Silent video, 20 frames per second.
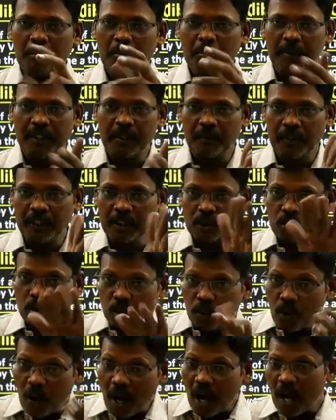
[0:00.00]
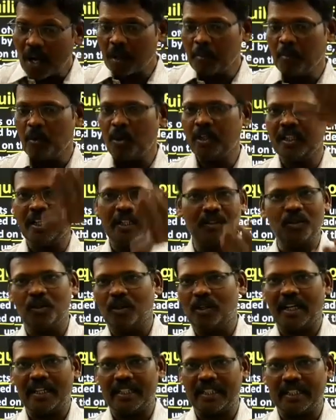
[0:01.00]
between two or more than
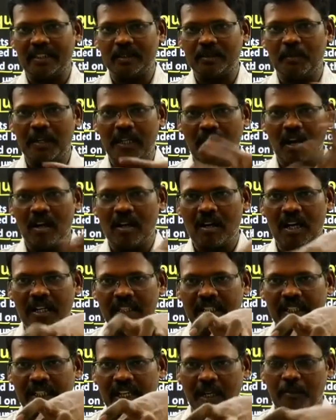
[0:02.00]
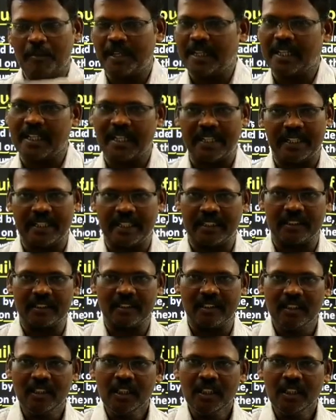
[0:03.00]
two countries, but all are the neighboring countries.